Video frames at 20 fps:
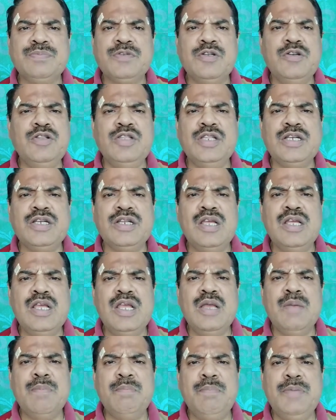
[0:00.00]
You know that
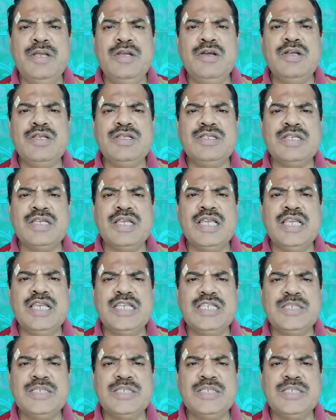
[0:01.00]
because he